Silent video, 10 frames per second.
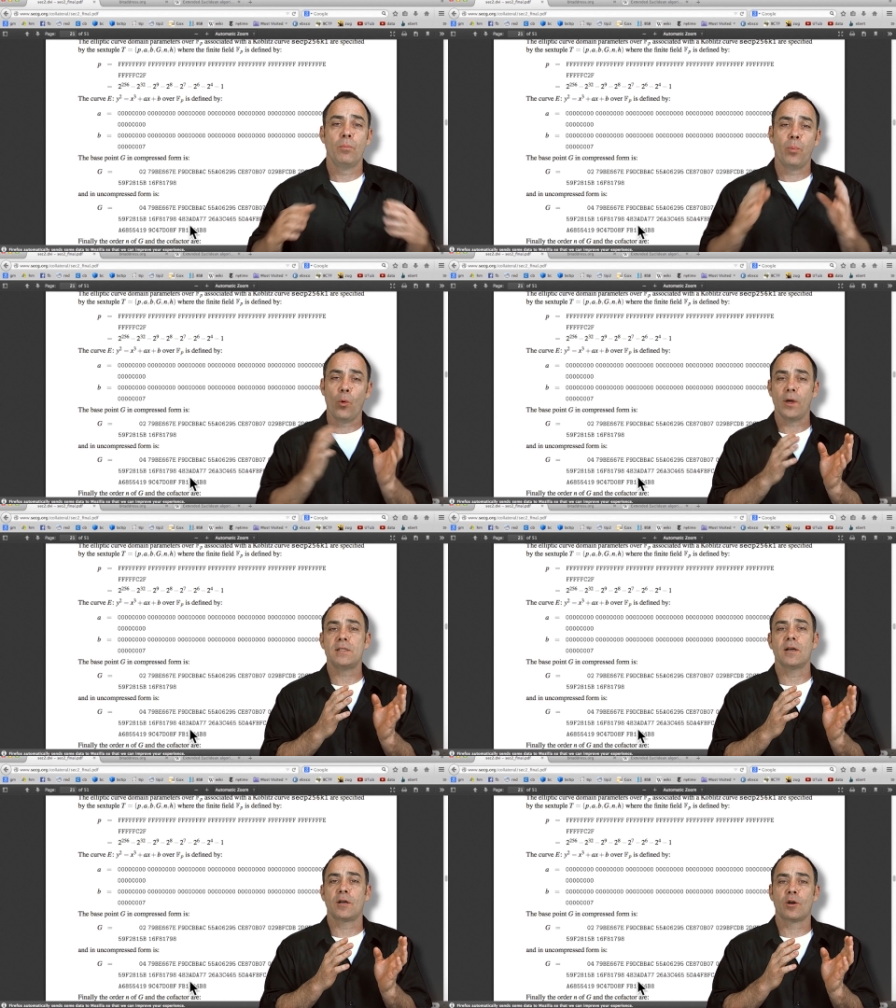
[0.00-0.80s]

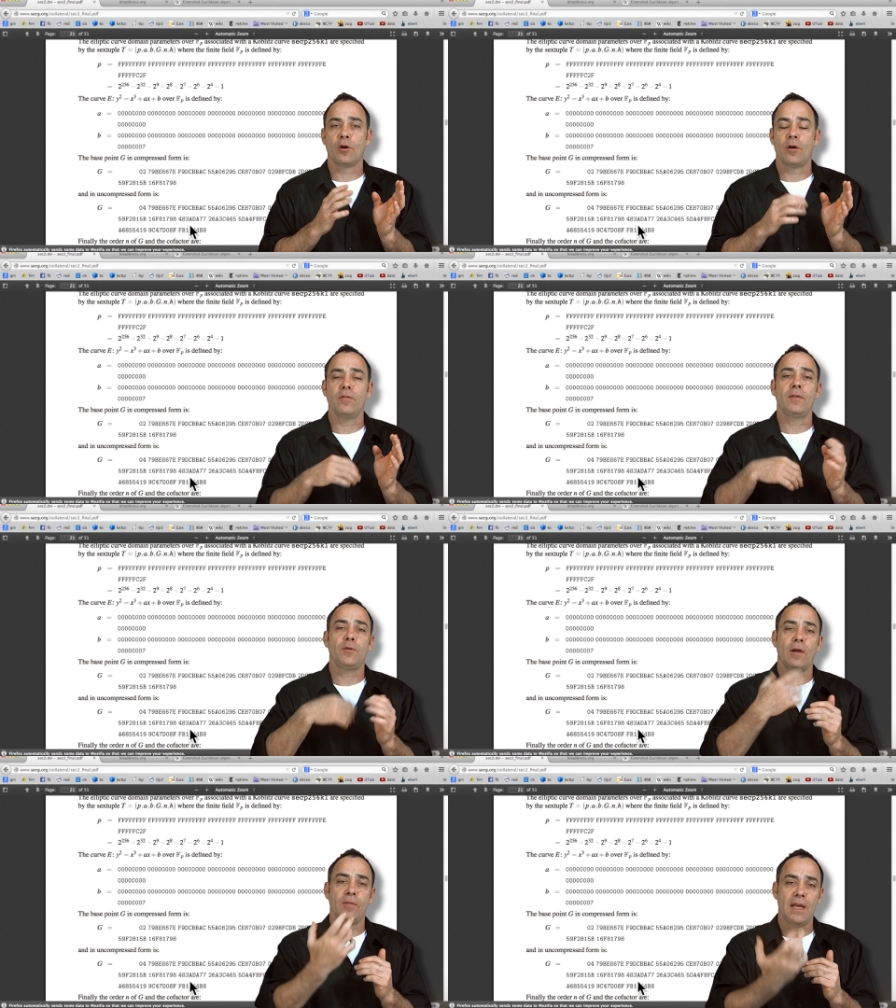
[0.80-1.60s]
point on a curve, and
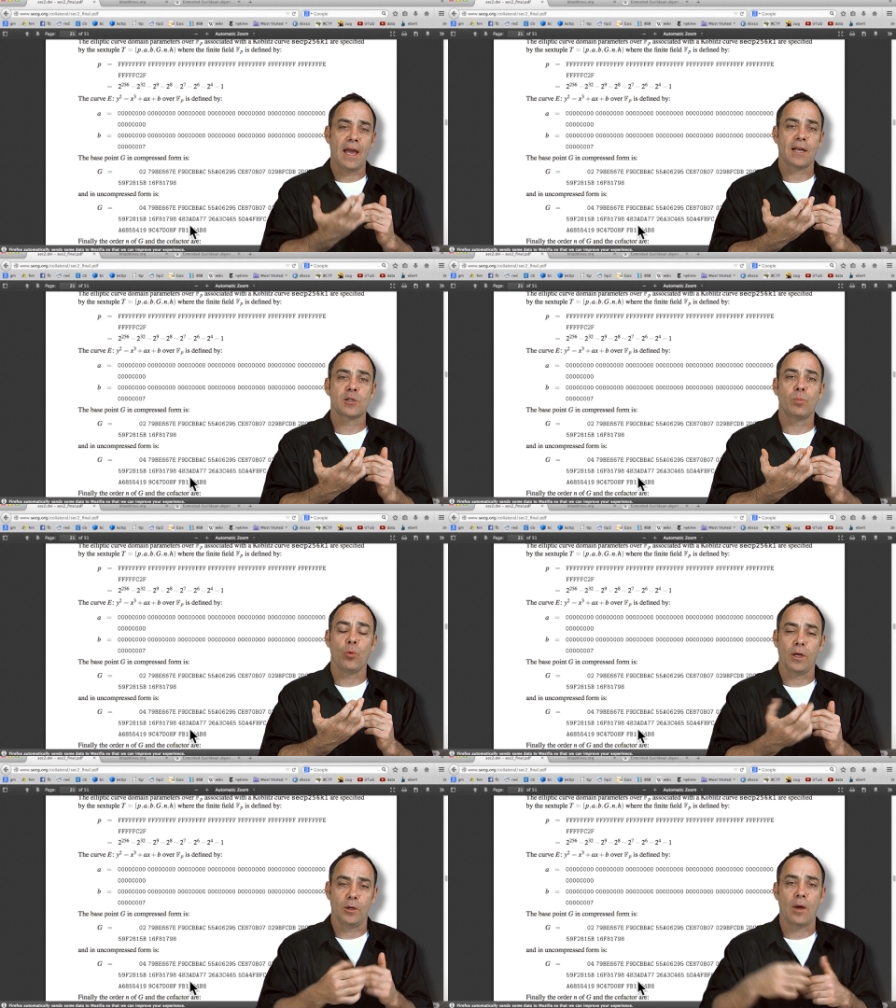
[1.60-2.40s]
if you have the x
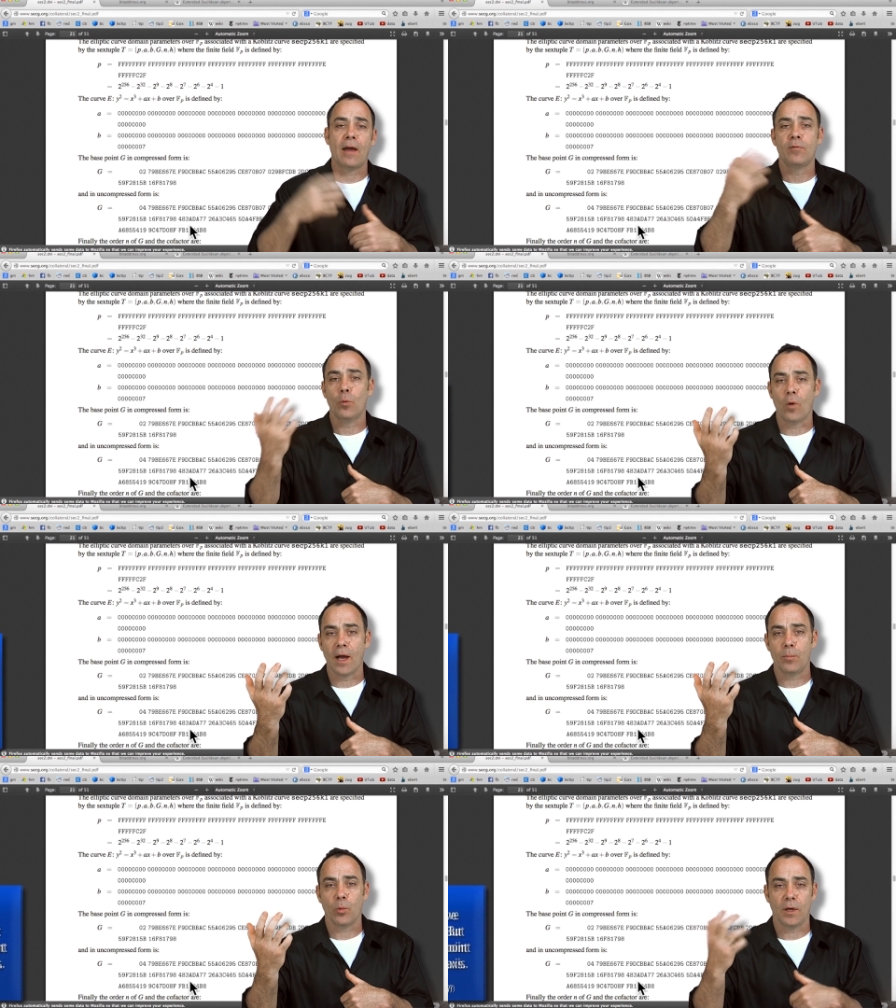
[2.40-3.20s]
point, you have the
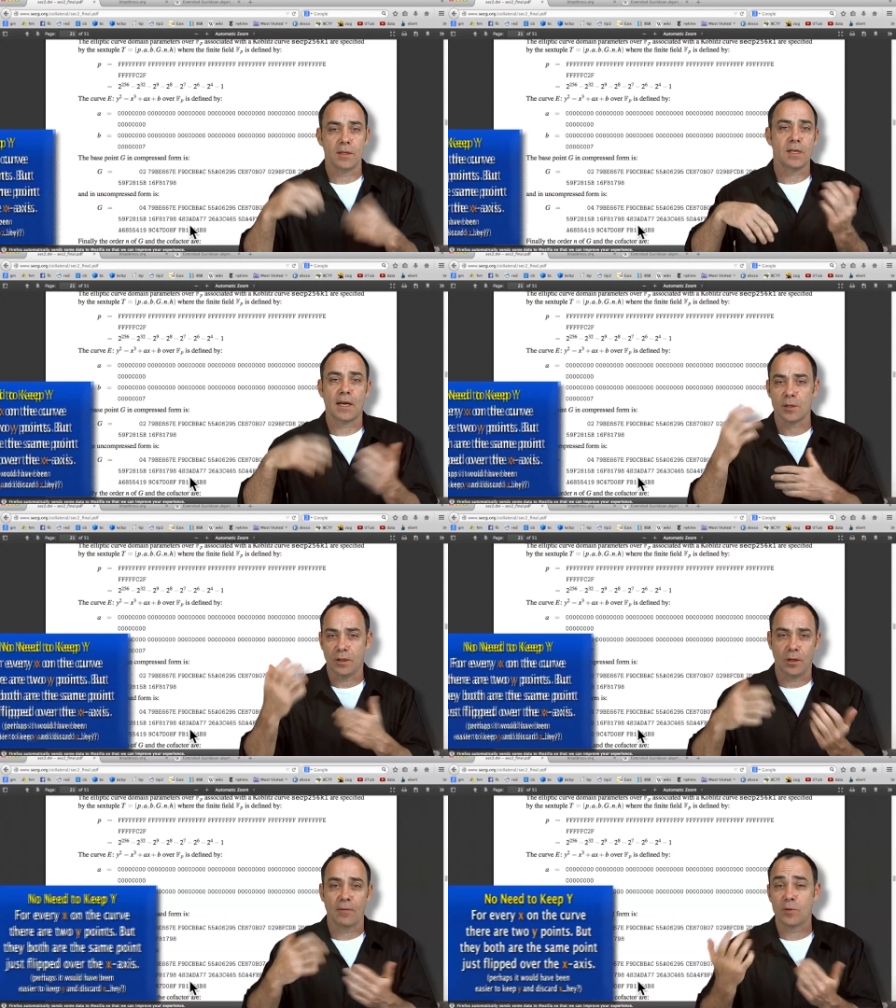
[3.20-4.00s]
y point. It's actually, you have